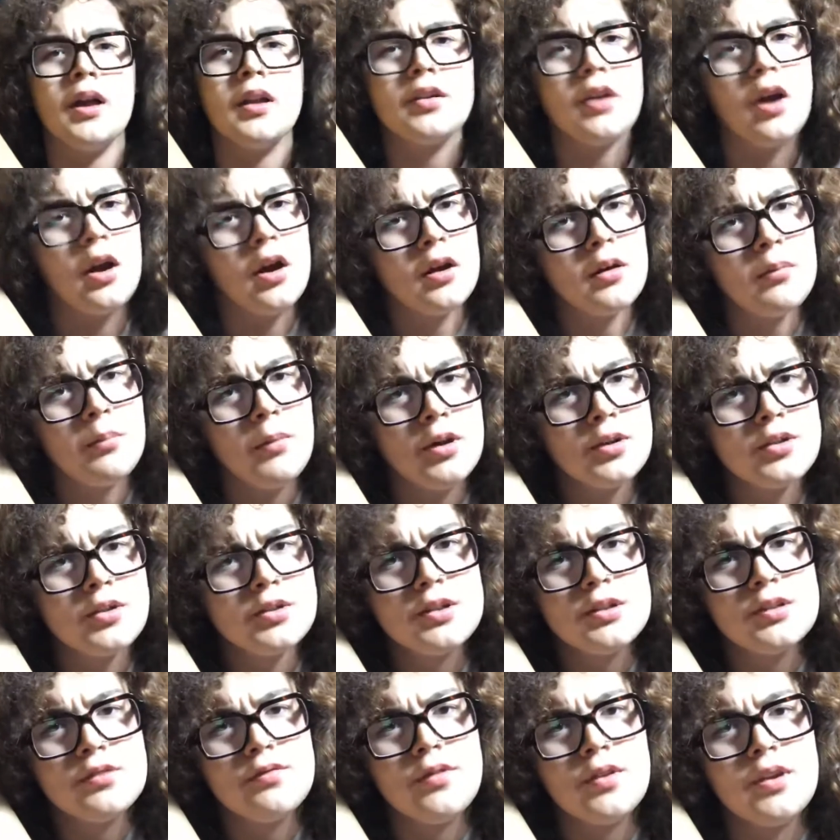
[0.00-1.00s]
talking much
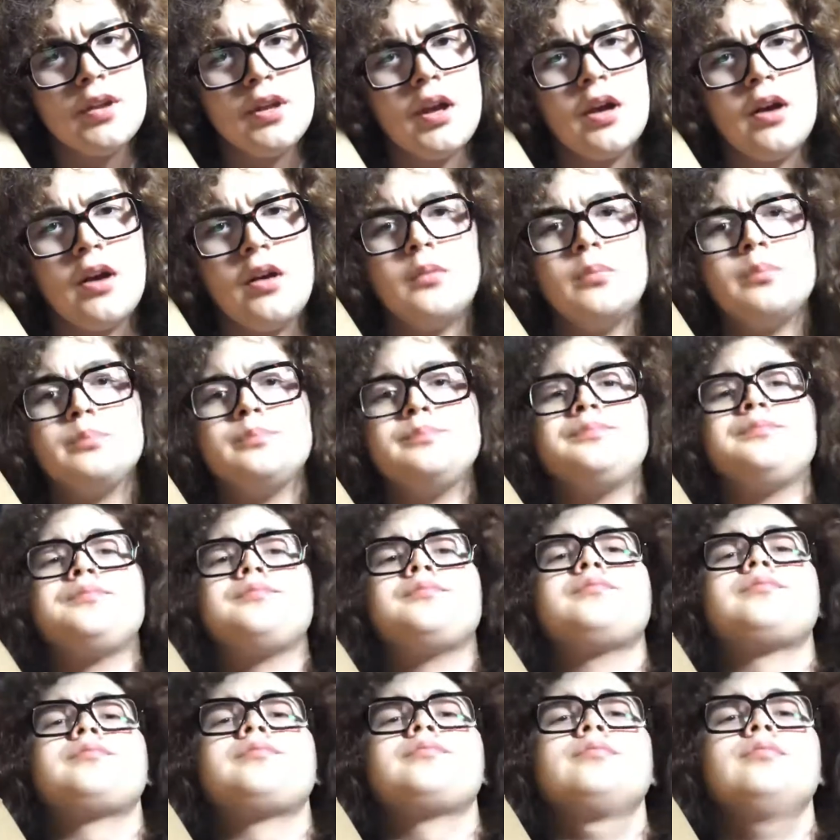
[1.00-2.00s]
this video.
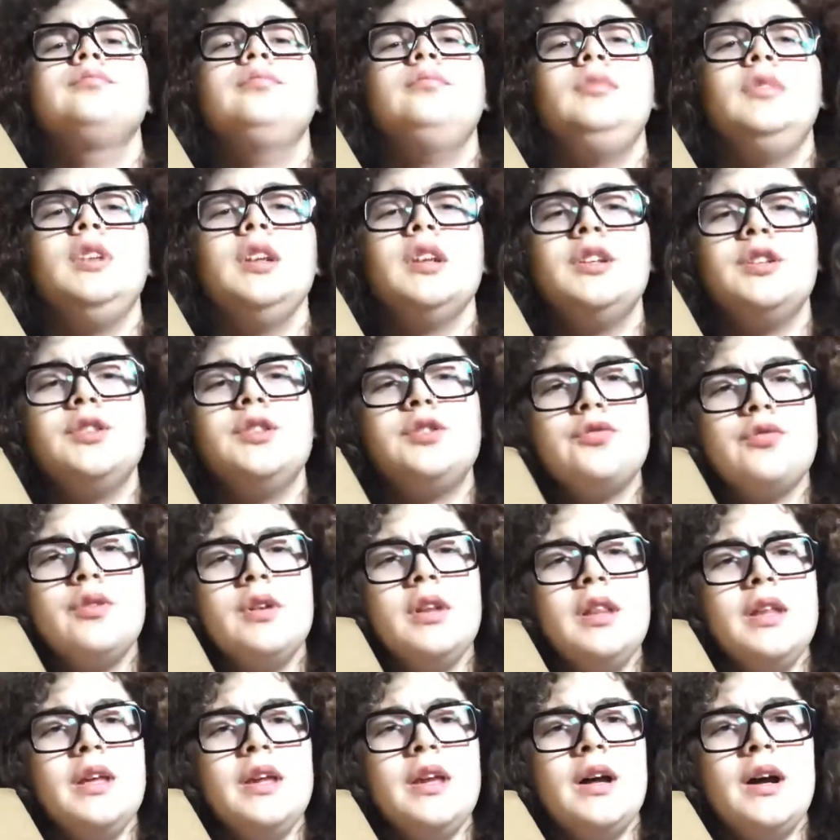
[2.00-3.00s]
It's
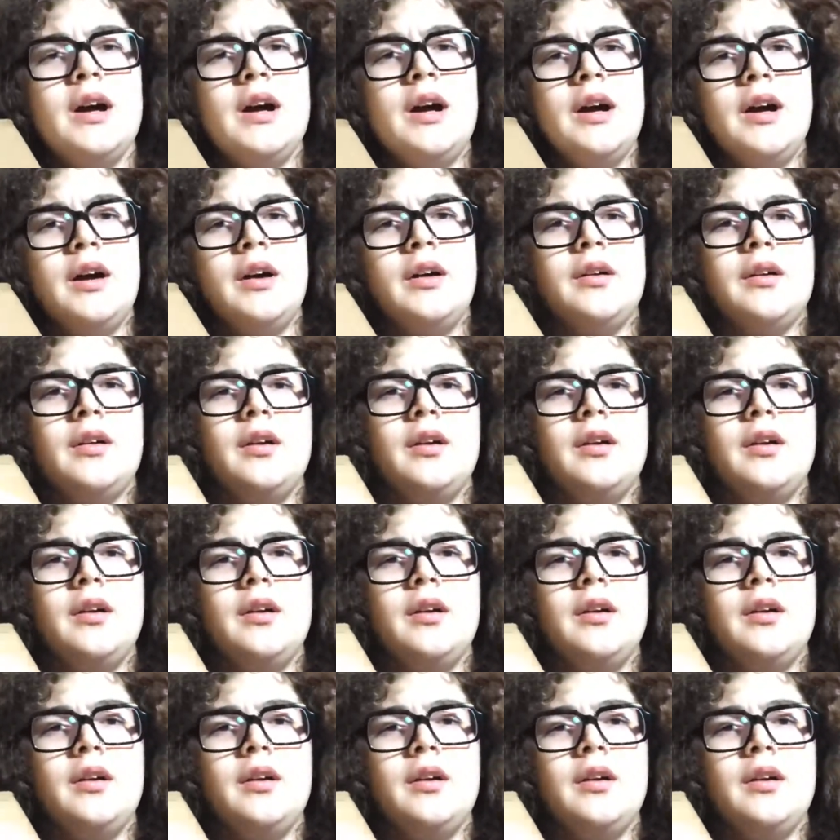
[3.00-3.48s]
really, I'm